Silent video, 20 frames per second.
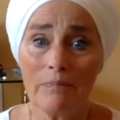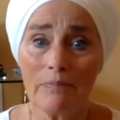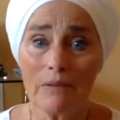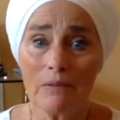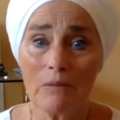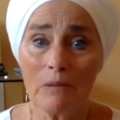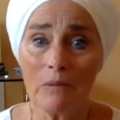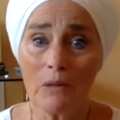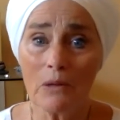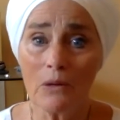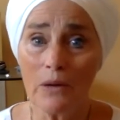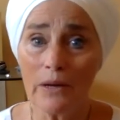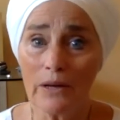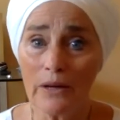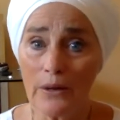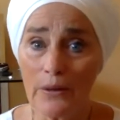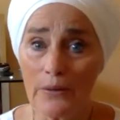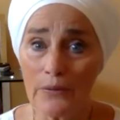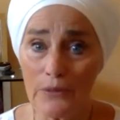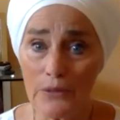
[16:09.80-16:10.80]
we were going on
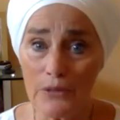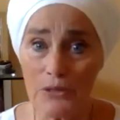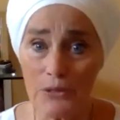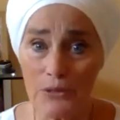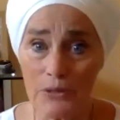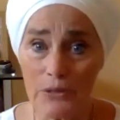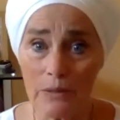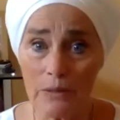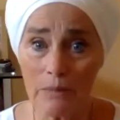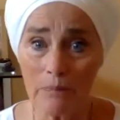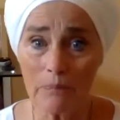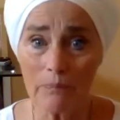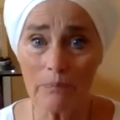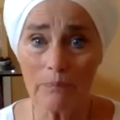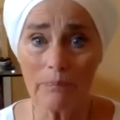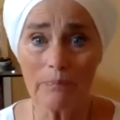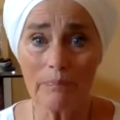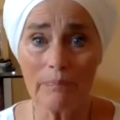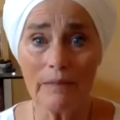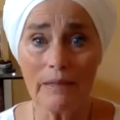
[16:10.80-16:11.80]
our first trip,
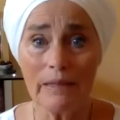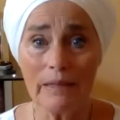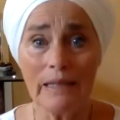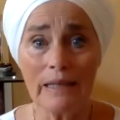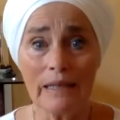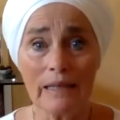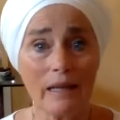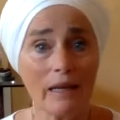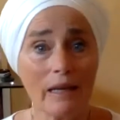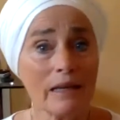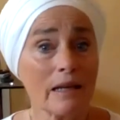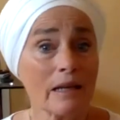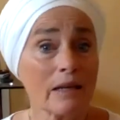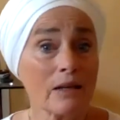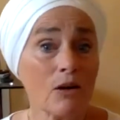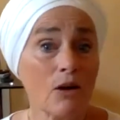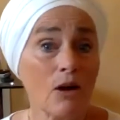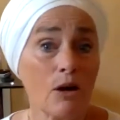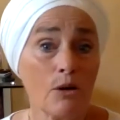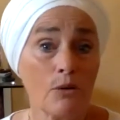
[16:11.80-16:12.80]
and I got a
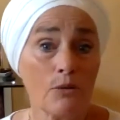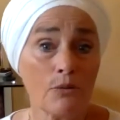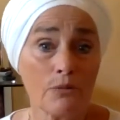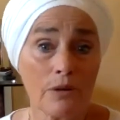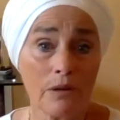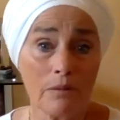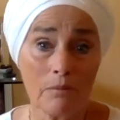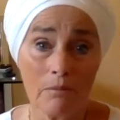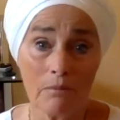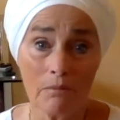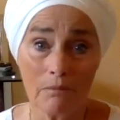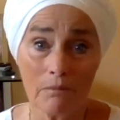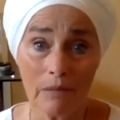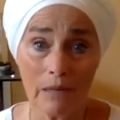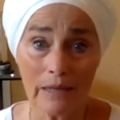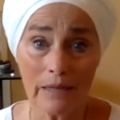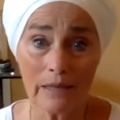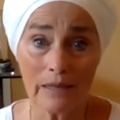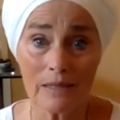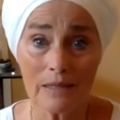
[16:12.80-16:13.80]
call from
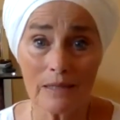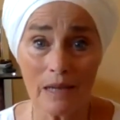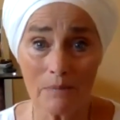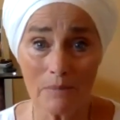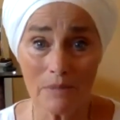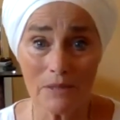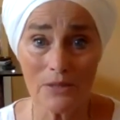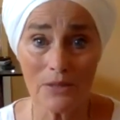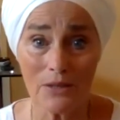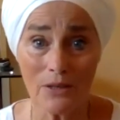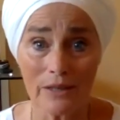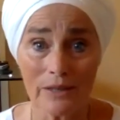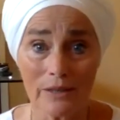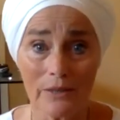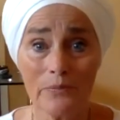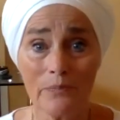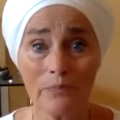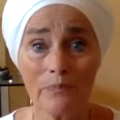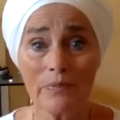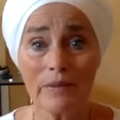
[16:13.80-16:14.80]
my adopted
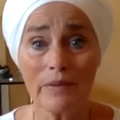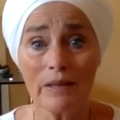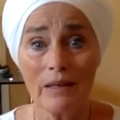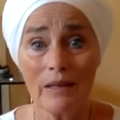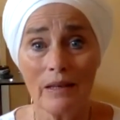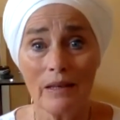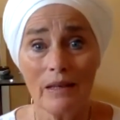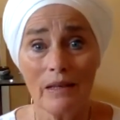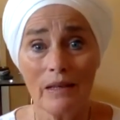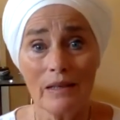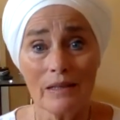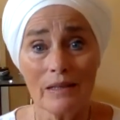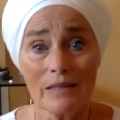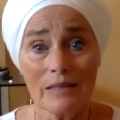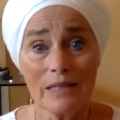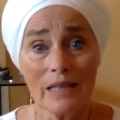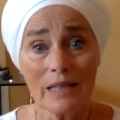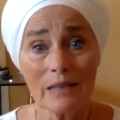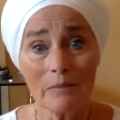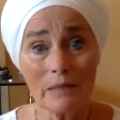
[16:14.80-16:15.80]
daughter
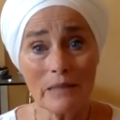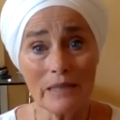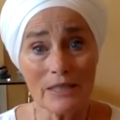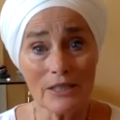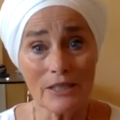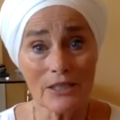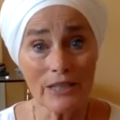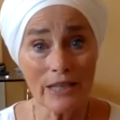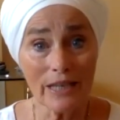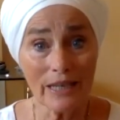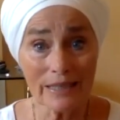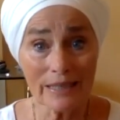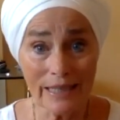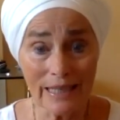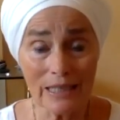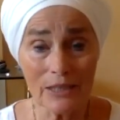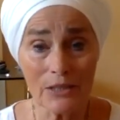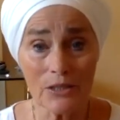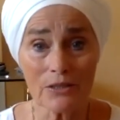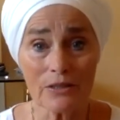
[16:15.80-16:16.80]
telling me that she had
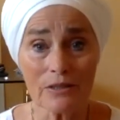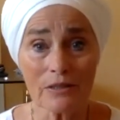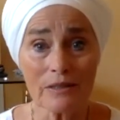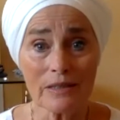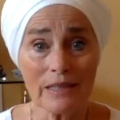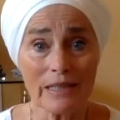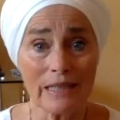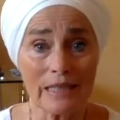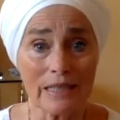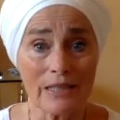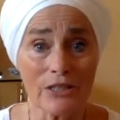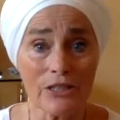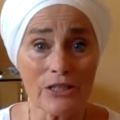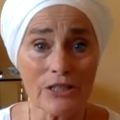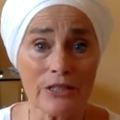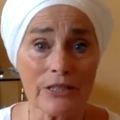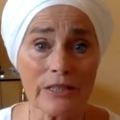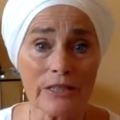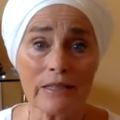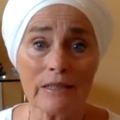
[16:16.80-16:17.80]
cancer, and
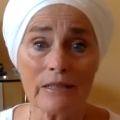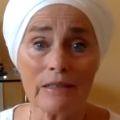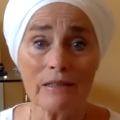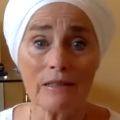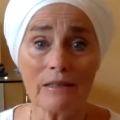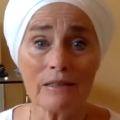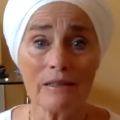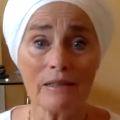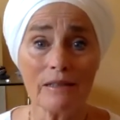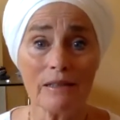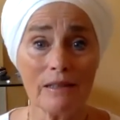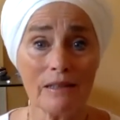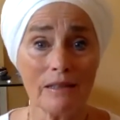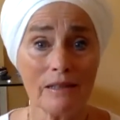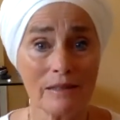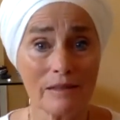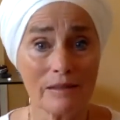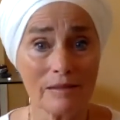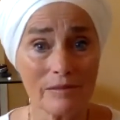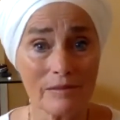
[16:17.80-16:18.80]
she
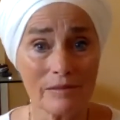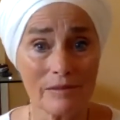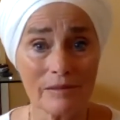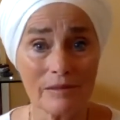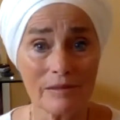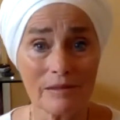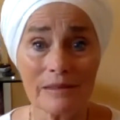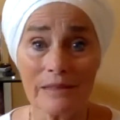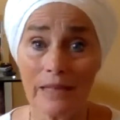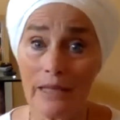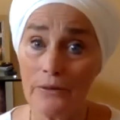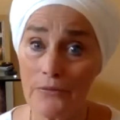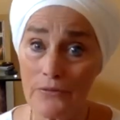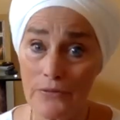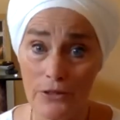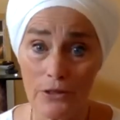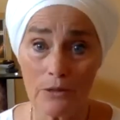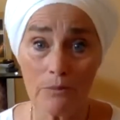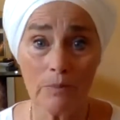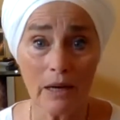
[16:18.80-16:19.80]

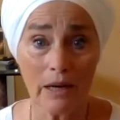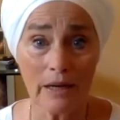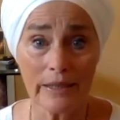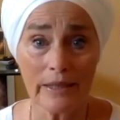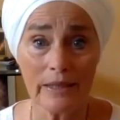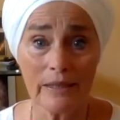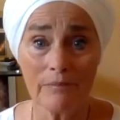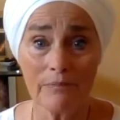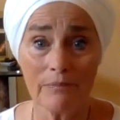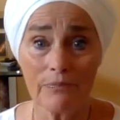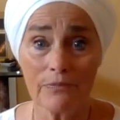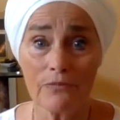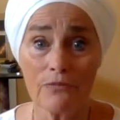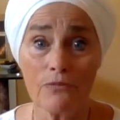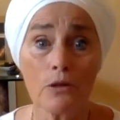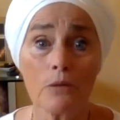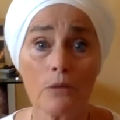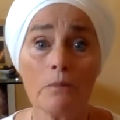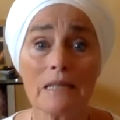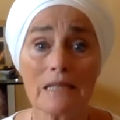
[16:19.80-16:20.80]
left her body
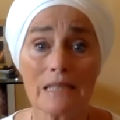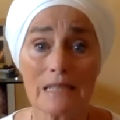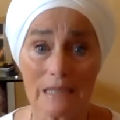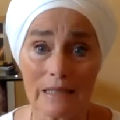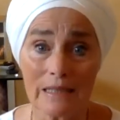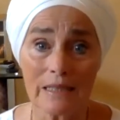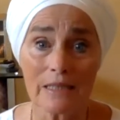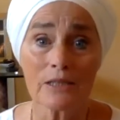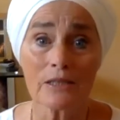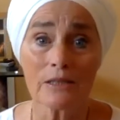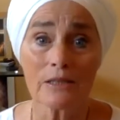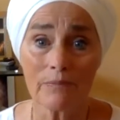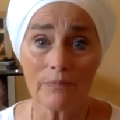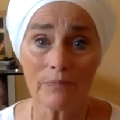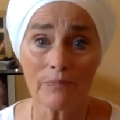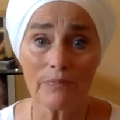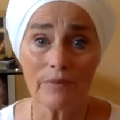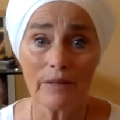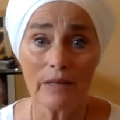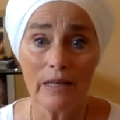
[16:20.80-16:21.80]
4 months later.
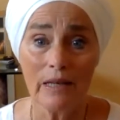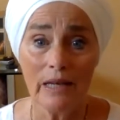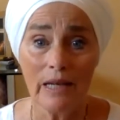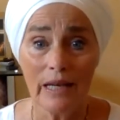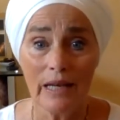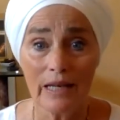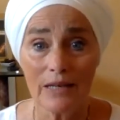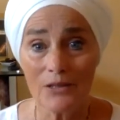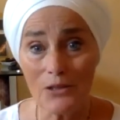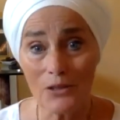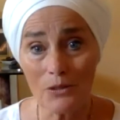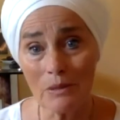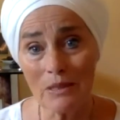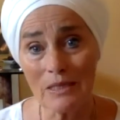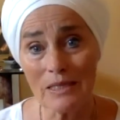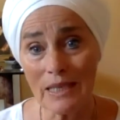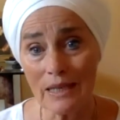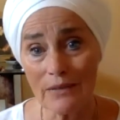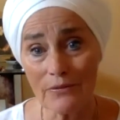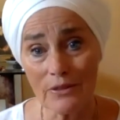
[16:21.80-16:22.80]
And 2
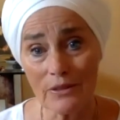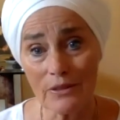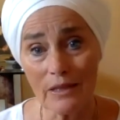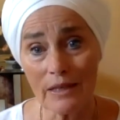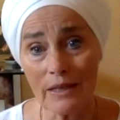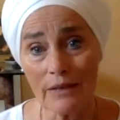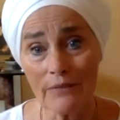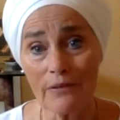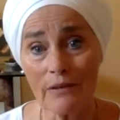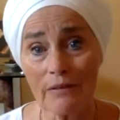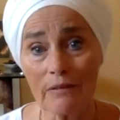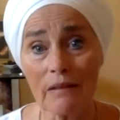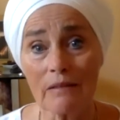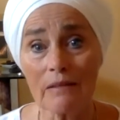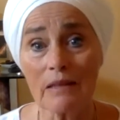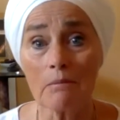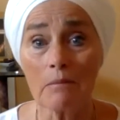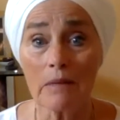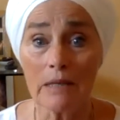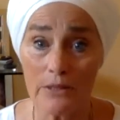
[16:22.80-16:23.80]
months after that, I found out
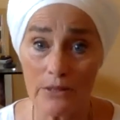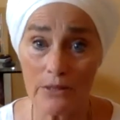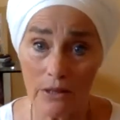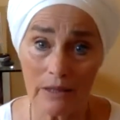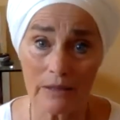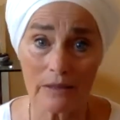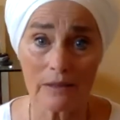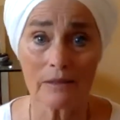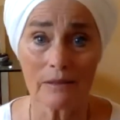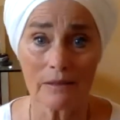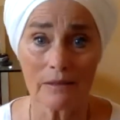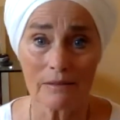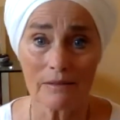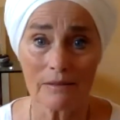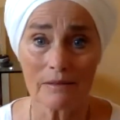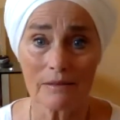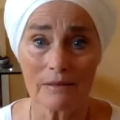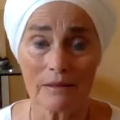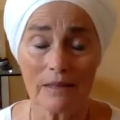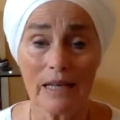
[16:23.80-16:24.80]
that my daughter
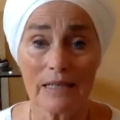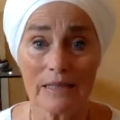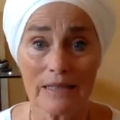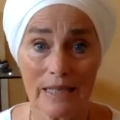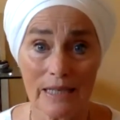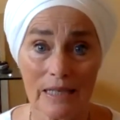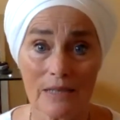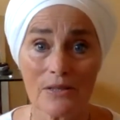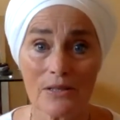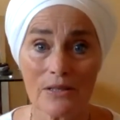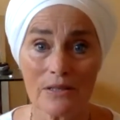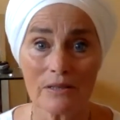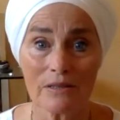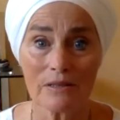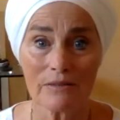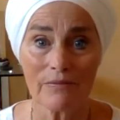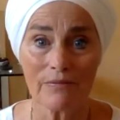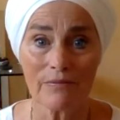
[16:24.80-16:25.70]
had cancer.